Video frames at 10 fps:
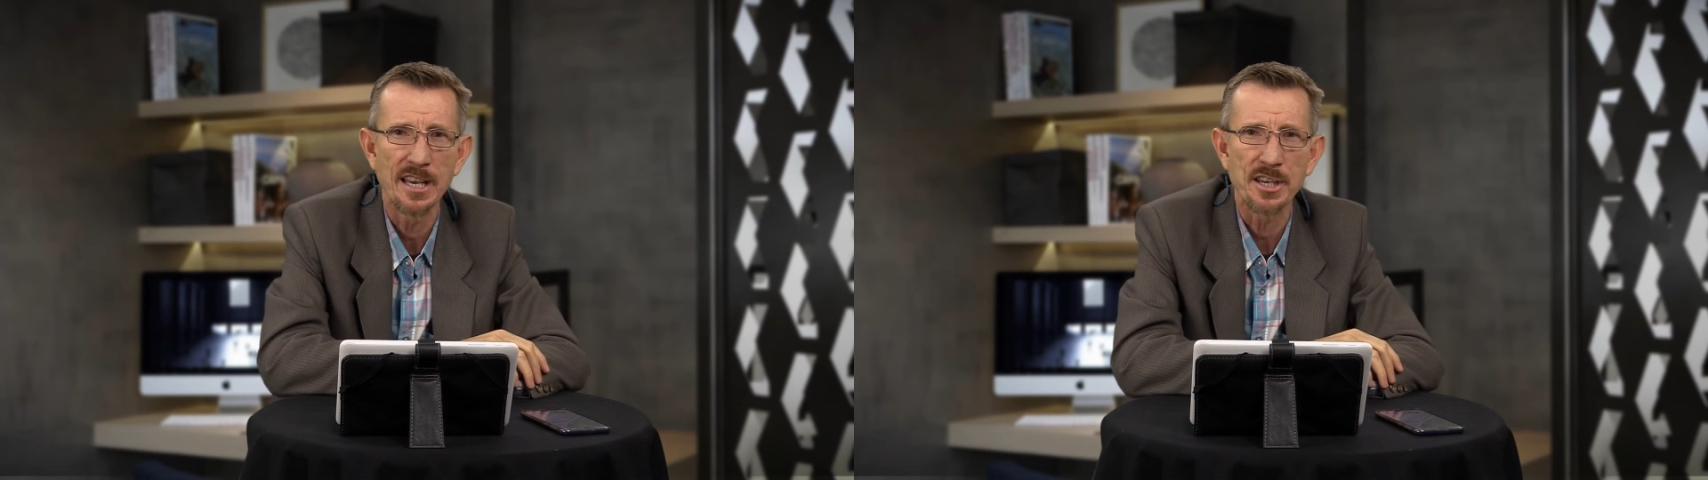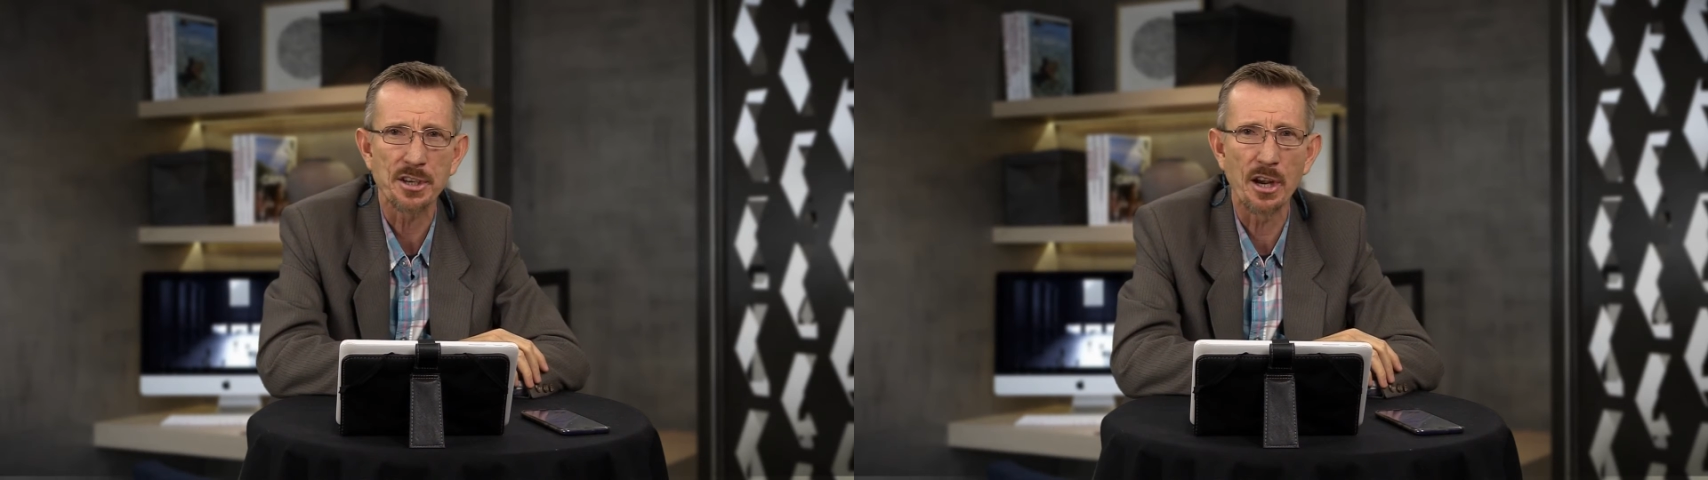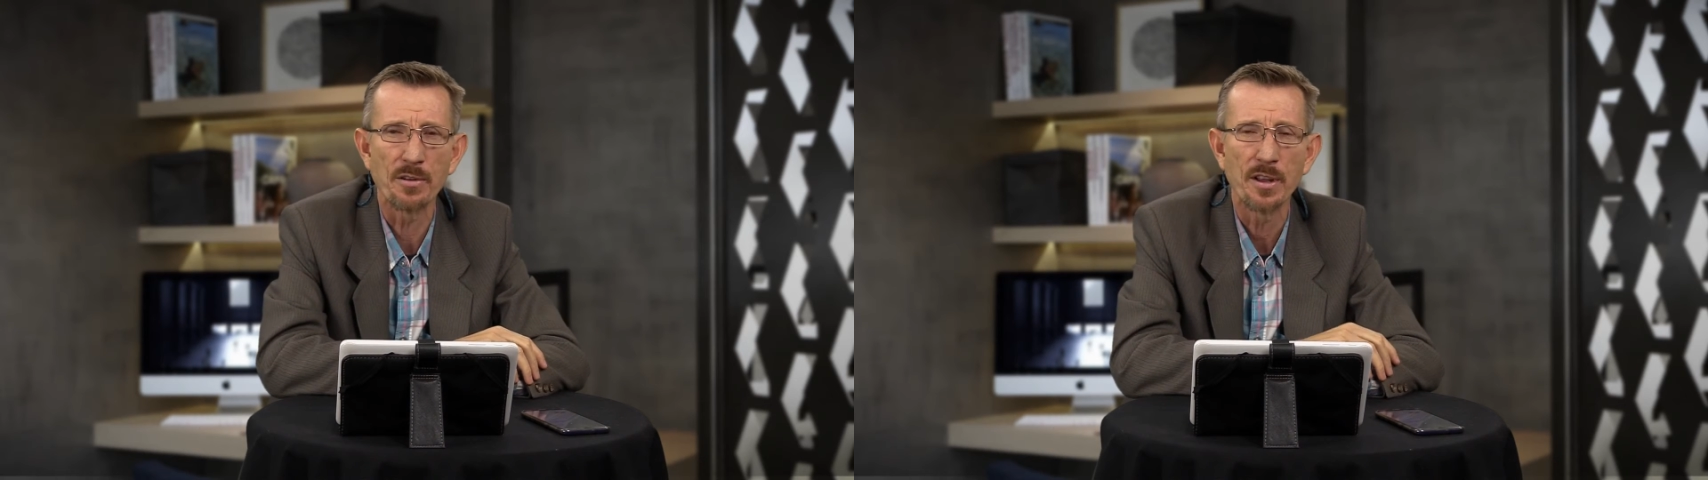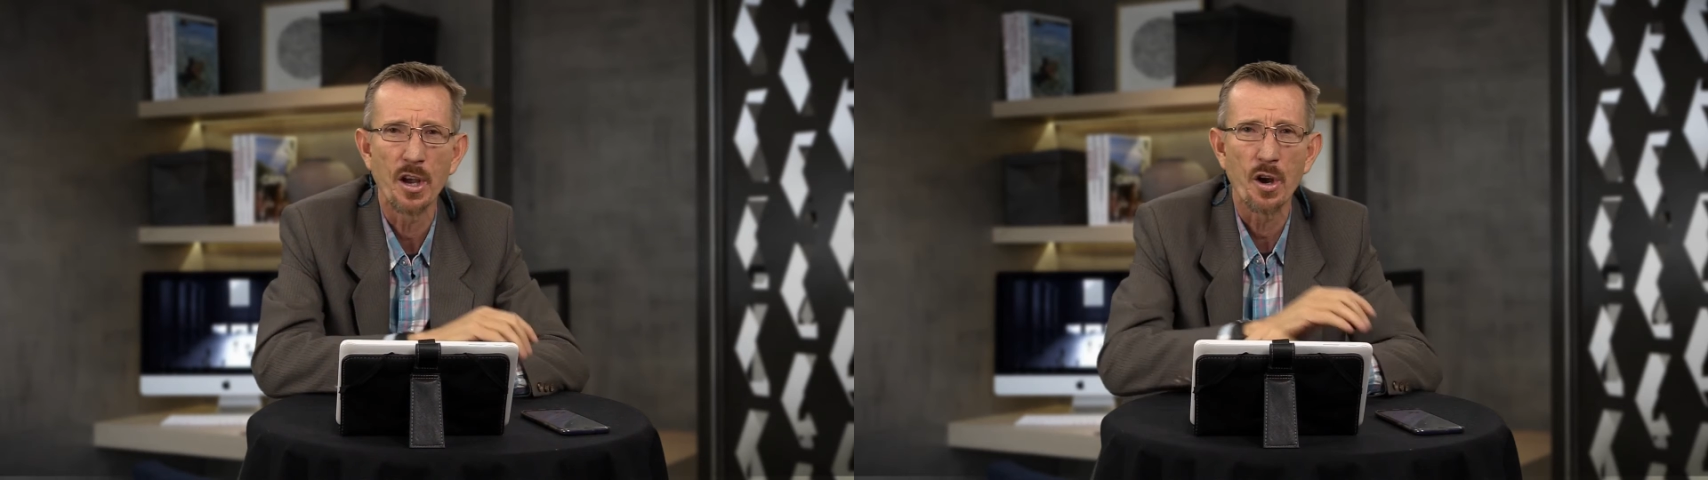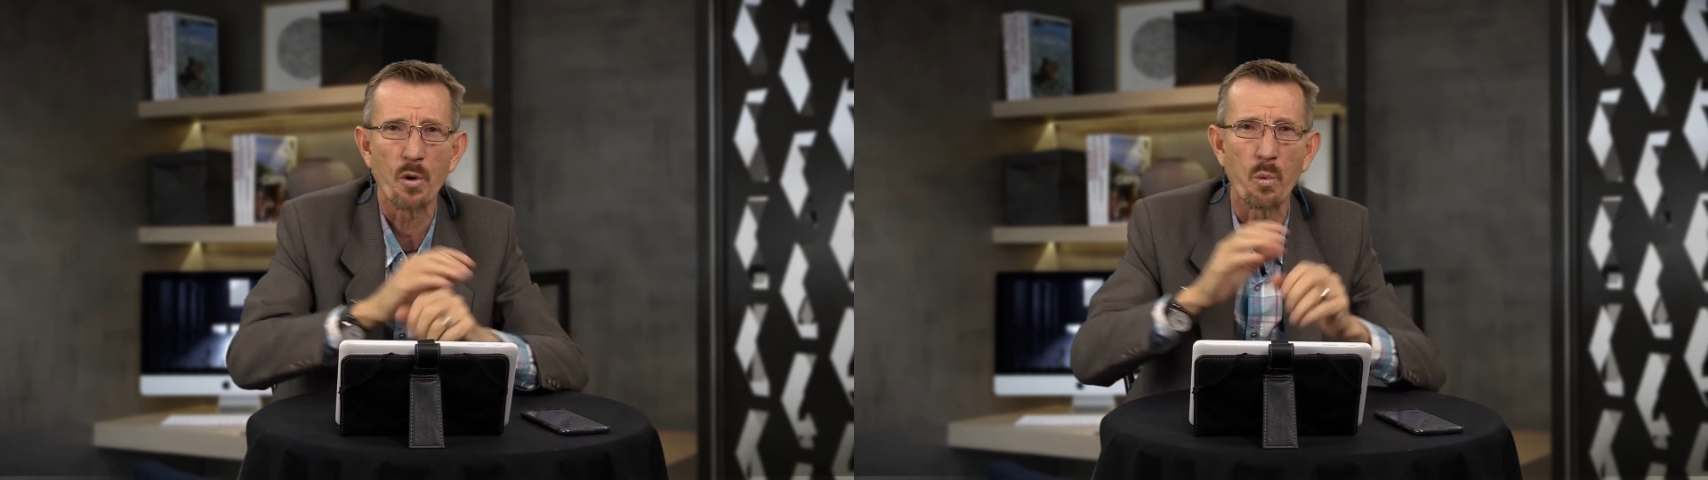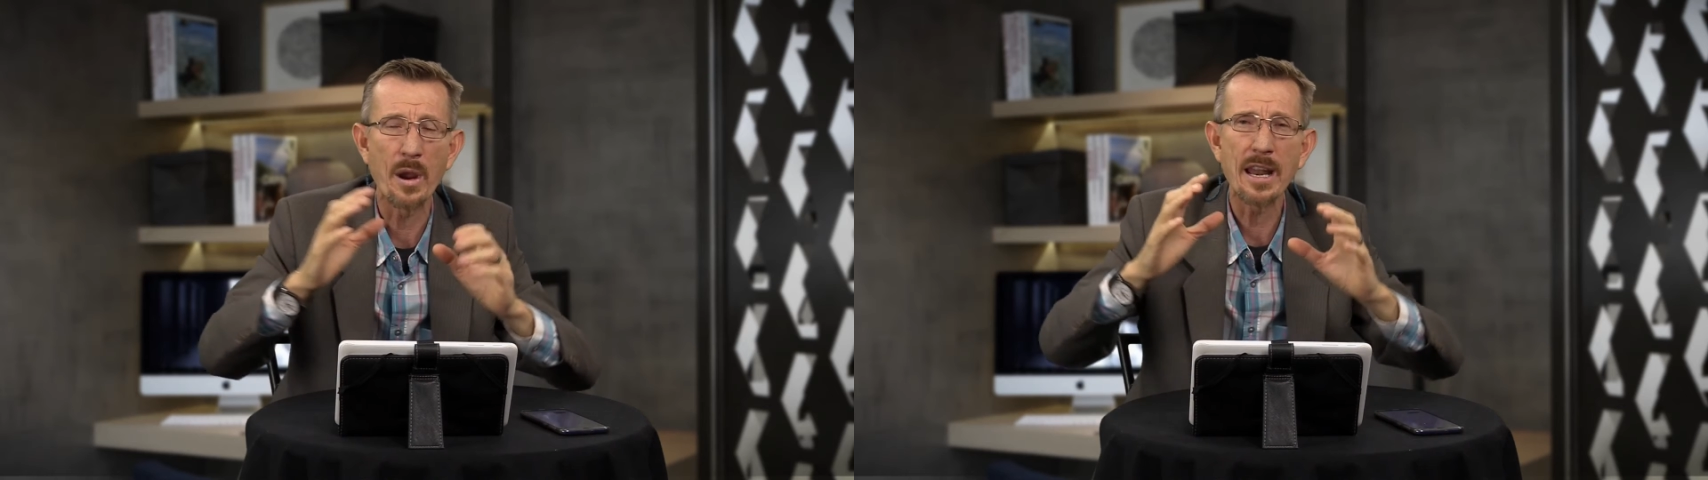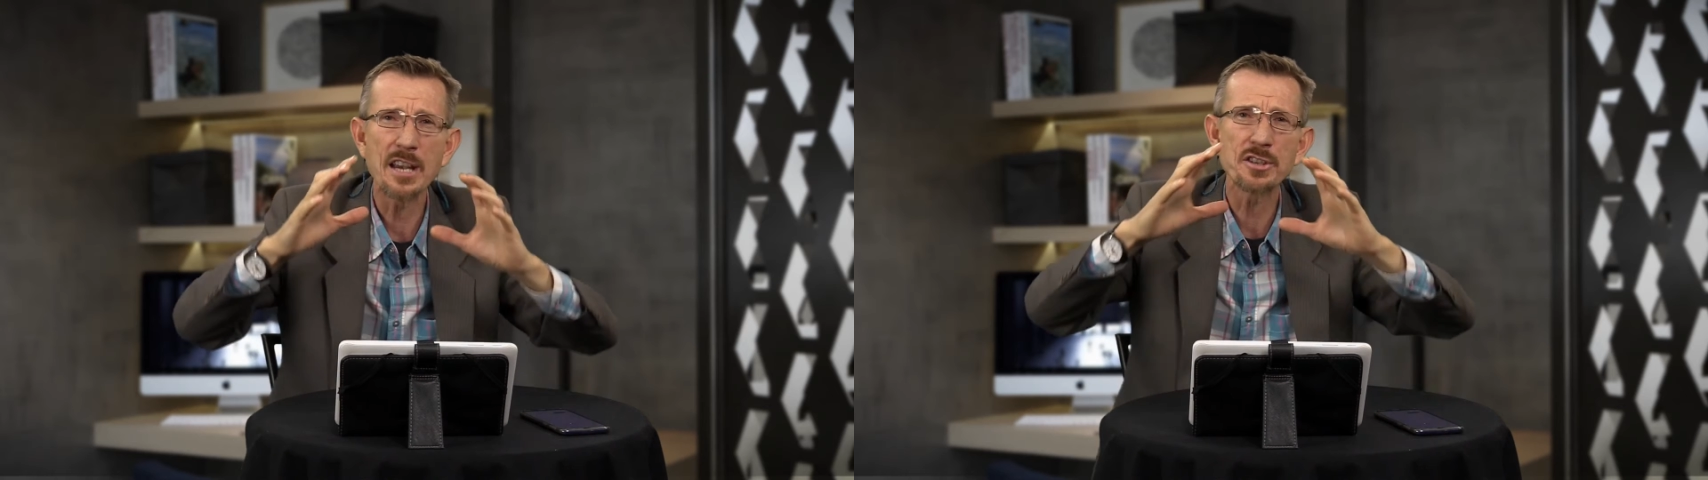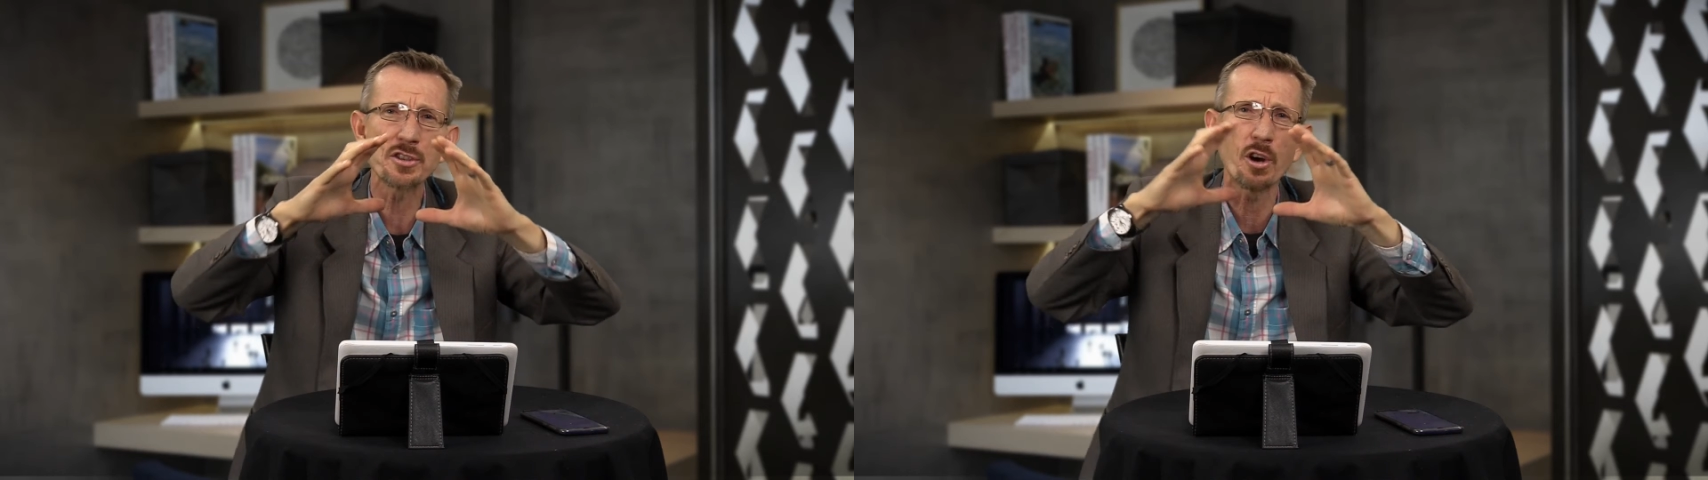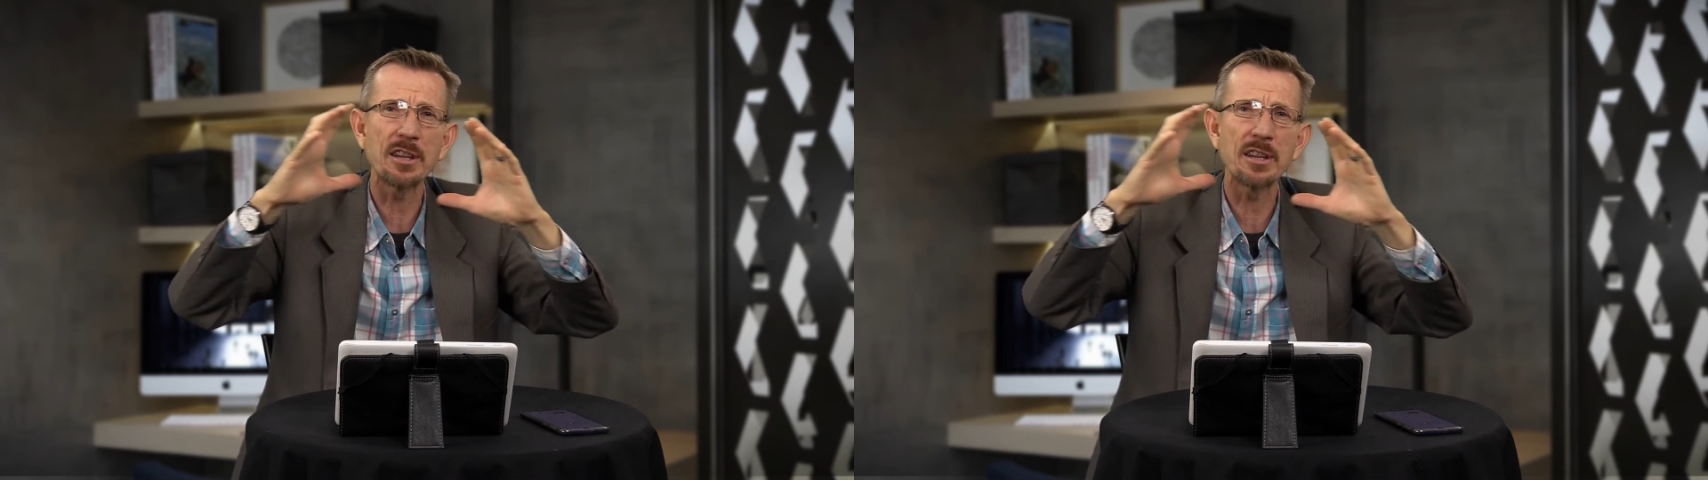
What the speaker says: So when I saw